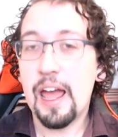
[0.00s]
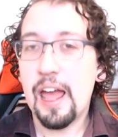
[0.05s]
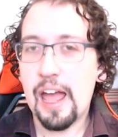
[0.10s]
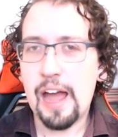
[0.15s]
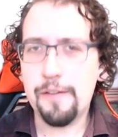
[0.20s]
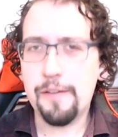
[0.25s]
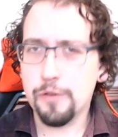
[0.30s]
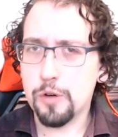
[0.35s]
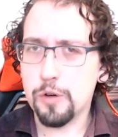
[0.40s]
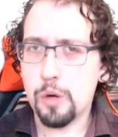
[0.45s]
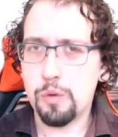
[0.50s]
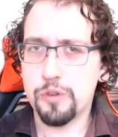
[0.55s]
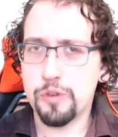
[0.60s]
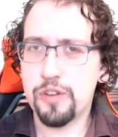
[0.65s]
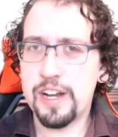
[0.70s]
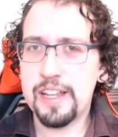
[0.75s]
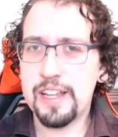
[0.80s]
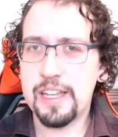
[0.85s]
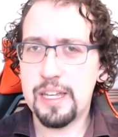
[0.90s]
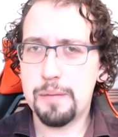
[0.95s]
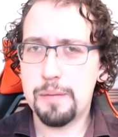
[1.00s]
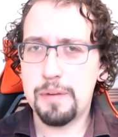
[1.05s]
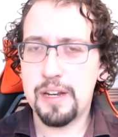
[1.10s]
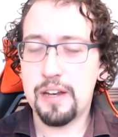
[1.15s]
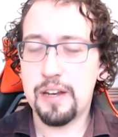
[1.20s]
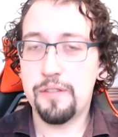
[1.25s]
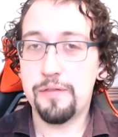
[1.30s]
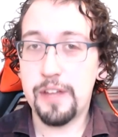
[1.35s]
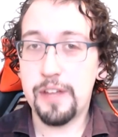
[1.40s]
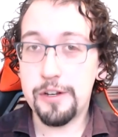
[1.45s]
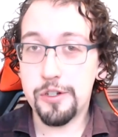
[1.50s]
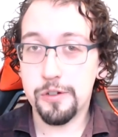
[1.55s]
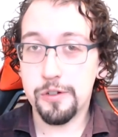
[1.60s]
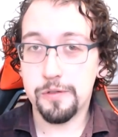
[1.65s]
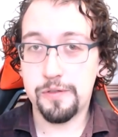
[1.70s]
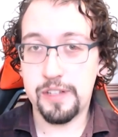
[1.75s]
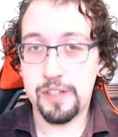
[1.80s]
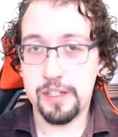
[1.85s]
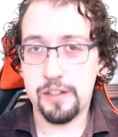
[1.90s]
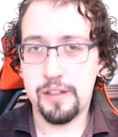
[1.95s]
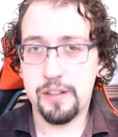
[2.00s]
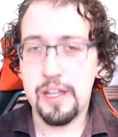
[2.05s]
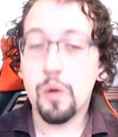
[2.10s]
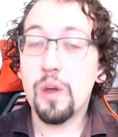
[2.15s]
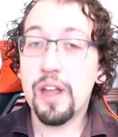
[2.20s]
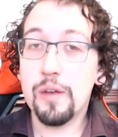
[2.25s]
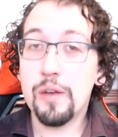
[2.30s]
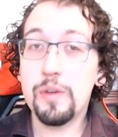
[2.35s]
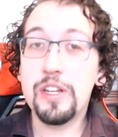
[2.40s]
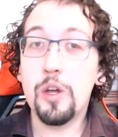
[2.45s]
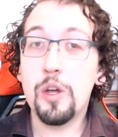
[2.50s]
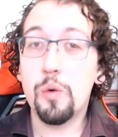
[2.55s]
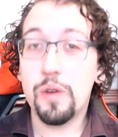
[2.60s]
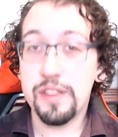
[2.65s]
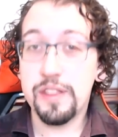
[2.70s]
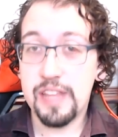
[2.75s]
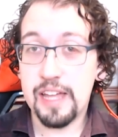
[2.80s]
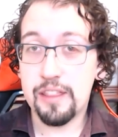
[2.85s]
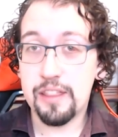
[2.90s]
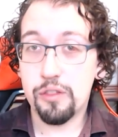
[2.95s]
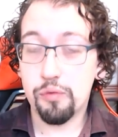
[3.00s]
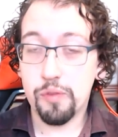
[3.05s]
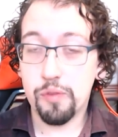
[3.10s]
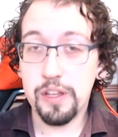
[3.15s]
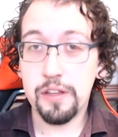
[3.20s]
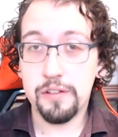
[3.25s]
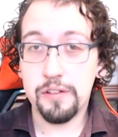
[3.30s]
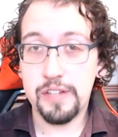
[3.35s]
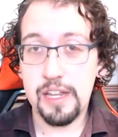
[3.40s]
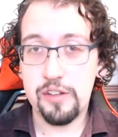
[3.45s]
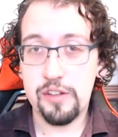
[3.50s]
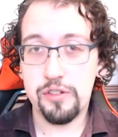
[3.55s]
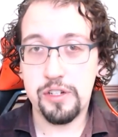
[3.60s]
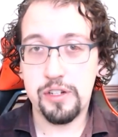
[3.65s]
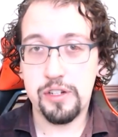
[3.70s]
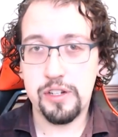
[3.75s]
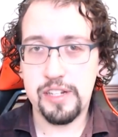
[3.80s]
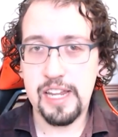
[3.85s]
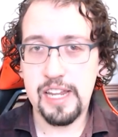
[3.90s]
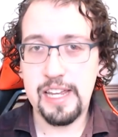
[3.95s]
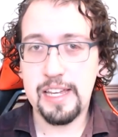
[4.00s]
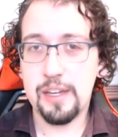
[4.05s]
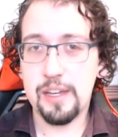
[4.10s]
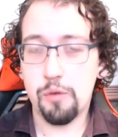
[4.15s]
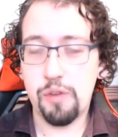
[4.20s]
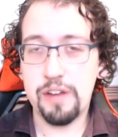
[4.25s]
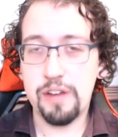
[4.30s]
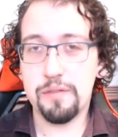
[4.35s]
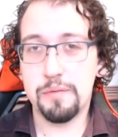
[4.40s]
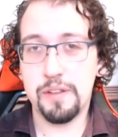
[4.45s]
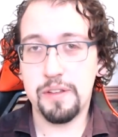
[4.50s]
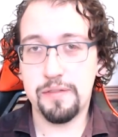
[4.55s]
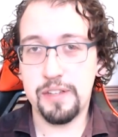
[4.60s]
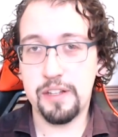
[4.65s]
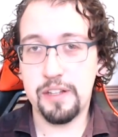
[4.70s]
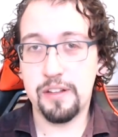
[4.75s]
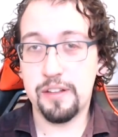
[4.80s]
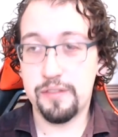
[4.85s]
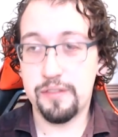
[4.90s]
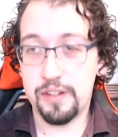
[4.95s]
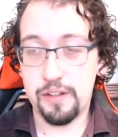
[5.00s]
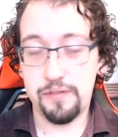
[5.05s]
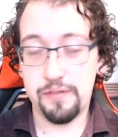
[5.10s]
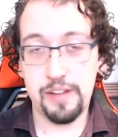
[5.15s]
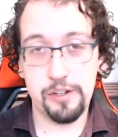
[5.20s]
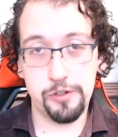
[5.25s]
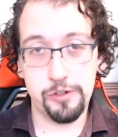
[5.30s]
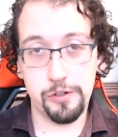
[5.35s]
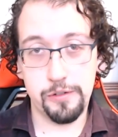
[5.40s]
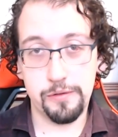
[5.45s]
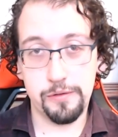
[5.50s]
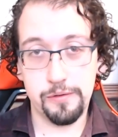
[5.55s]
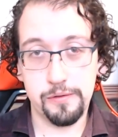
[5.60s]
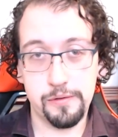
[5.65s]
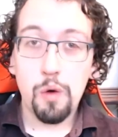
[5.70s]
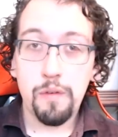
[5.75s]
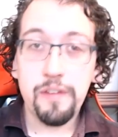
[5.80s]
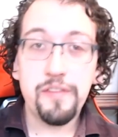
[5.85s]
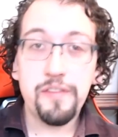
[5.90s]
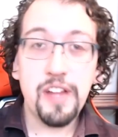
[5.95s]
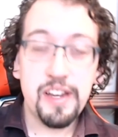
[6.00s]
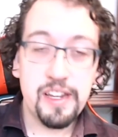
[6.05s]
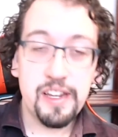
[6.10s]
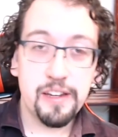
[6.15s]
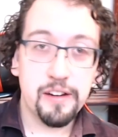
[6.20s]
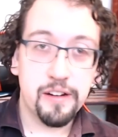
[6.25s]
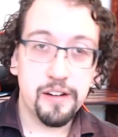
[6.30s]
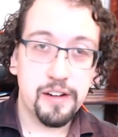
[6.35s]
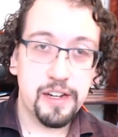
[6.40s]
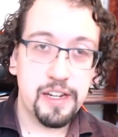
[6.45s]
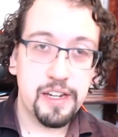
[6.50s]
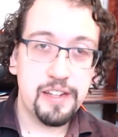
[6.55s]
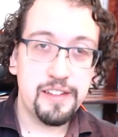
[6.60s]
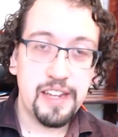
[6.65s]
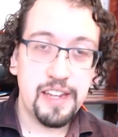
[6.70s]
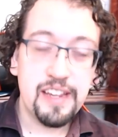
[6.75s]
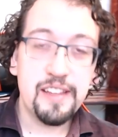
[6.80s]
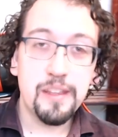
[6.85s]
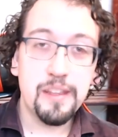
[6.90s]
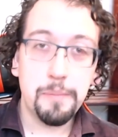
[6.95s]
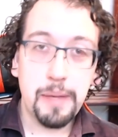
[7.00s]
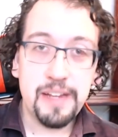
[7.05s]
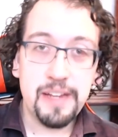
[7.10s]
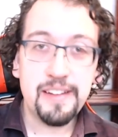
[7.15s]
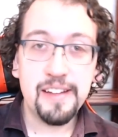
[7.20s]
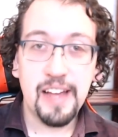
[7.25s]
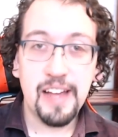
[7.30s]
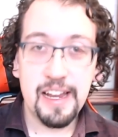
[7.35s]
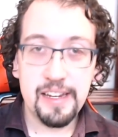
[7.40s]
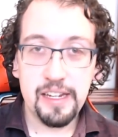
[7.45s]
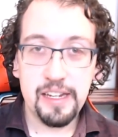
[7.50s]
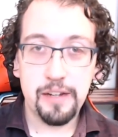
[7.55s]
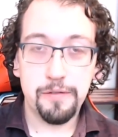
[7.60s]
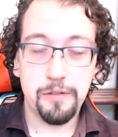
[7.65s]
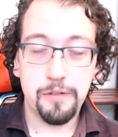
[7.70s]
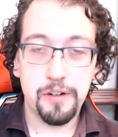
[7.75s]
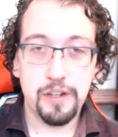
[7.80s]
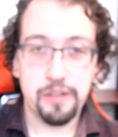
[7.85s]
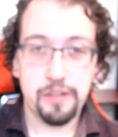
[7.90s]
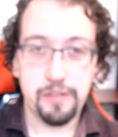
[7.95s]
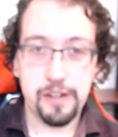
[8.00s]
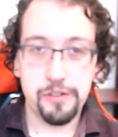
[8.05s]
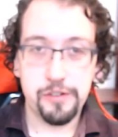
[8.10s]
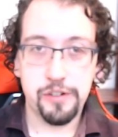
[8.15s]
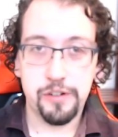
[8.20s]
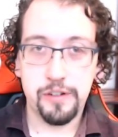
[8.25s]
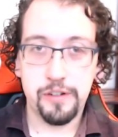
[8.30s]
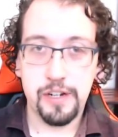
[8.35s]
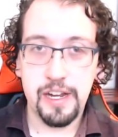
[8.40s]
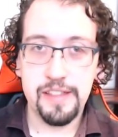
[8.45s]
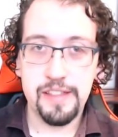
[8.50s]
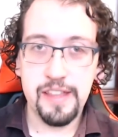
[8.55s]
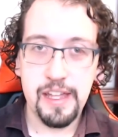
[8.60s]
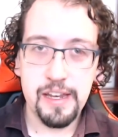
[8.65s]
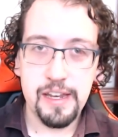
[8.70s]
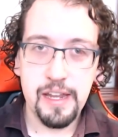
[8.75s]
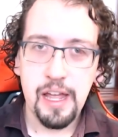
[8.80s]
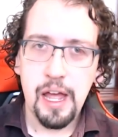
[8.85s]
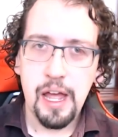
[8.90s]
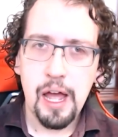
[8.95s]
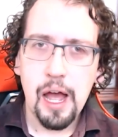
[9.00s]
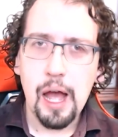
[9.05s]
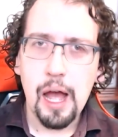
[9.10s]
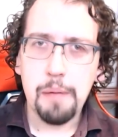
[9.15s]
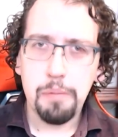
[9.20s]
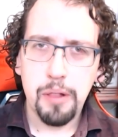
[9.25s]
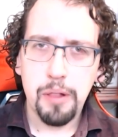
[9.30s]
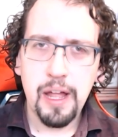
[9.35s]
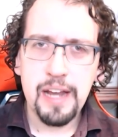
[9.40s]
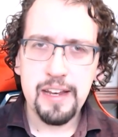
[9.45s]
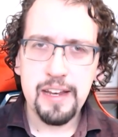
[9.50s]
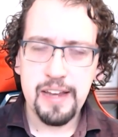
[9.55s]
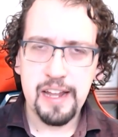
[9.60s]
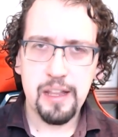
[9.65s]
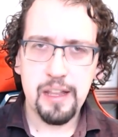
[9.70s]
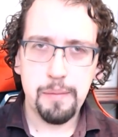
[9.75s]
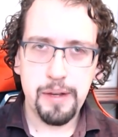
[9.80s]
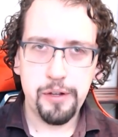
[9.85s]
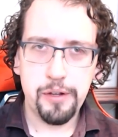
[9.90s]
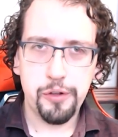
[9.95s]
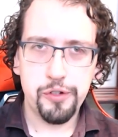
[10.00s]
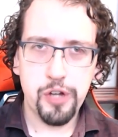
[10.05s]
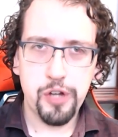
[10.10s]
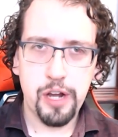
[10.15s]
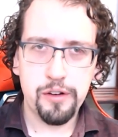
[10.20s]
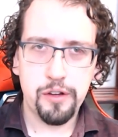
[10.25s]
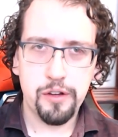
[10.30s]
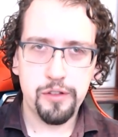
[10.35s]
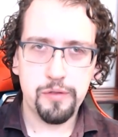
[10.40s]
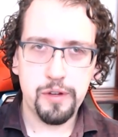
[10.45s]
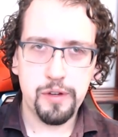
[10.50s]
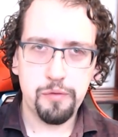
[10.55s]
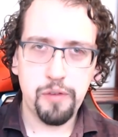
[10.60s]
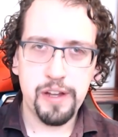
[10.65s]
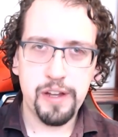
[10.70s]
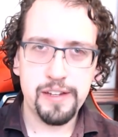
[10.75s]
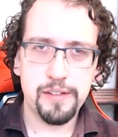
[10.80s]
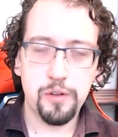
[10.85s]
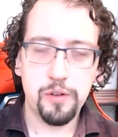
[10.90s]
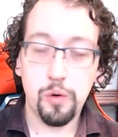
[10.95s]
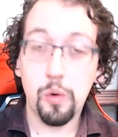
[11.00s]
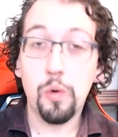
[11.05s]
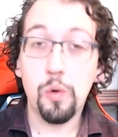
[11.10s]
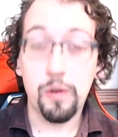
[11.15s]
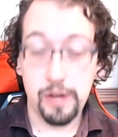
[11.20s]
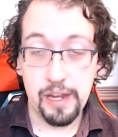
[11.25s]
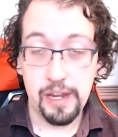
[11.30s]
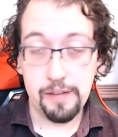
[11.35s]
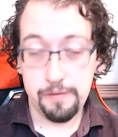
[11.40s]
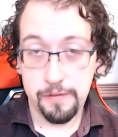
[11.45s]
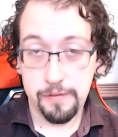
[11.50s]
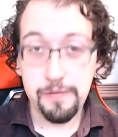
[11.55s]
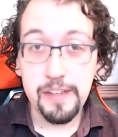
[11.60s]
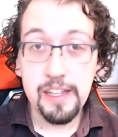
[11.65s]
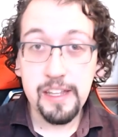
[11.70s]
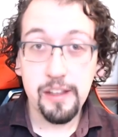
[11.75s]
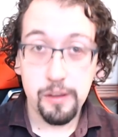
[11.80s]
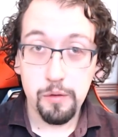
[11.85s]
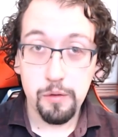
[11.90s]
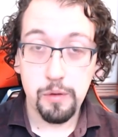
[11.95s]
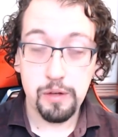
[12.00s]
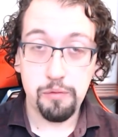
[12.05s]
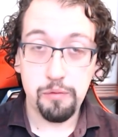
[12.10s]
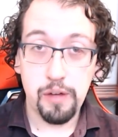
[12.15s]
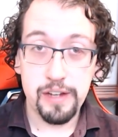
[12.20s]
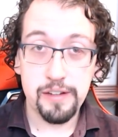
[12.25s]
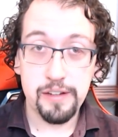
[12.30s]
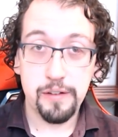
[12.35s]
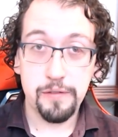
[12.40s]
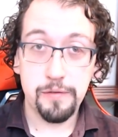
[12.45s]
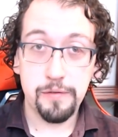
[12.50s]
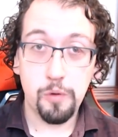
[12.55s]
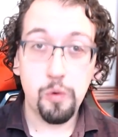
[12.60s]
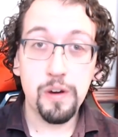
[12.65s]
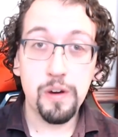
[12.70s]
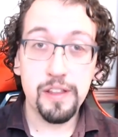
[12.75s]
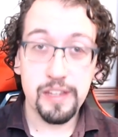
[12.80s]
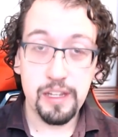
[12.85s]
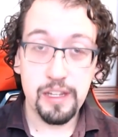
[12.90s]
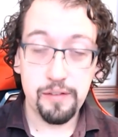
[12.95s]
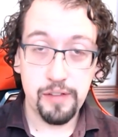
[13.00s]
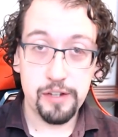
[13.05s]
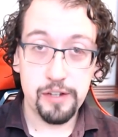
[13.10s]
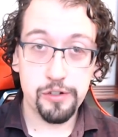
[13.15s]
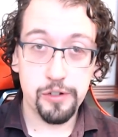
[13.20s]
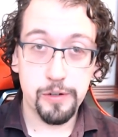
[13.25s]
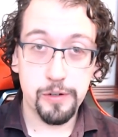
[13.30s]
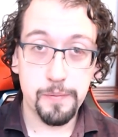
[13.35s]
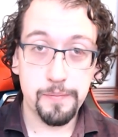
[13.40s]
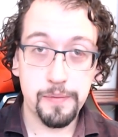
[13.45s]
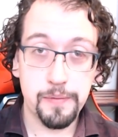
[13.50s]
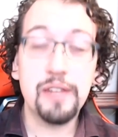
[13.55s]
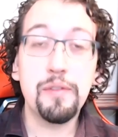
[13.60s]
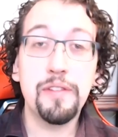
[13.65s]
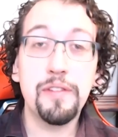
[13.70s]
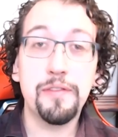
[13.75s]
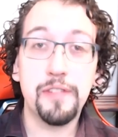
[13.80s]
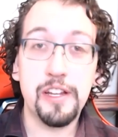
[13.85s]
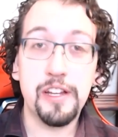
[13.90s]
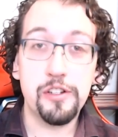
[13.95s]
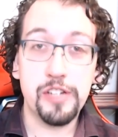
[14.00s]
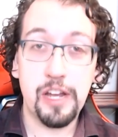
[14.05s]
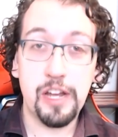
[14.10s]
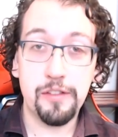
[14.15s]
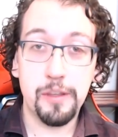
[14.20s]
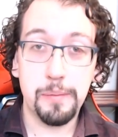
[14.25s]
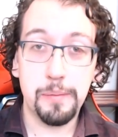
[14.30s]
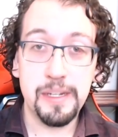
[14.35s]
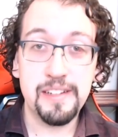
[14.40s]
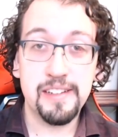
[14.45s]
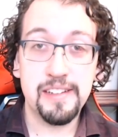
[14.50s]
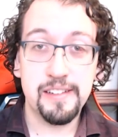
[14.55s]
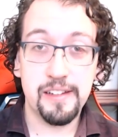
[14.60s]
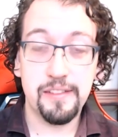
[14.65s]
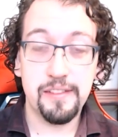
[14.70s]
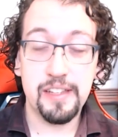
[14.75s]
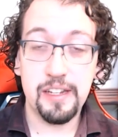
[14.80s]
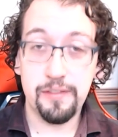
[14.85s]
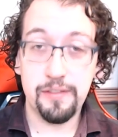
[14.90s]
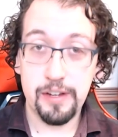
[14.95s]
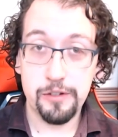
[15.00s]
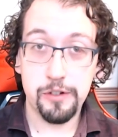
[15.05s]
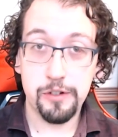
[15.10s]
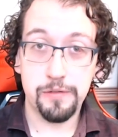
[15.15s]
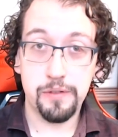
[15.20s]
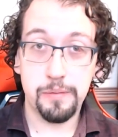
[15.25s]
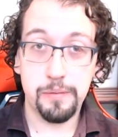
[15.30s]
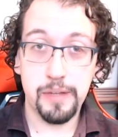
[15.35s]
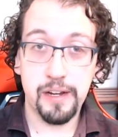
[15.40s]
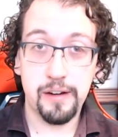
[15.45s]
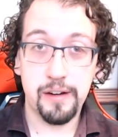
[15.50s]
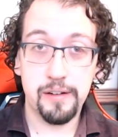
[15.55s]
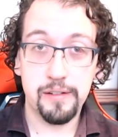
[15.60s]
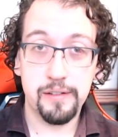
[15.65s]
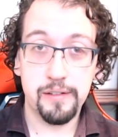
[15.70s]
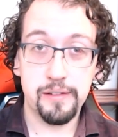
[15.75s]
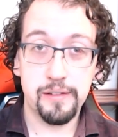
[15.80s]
After all, we're trying to keep an adventure feel, and we don't want that thriller tension taking away from the feel of an adventure. What we've done here is taken the basic idea for an adventure and then applied an elemental genre that we want, or a feel that we want, for the adventure. Then we've fleshed out the pieces of the adventure from there.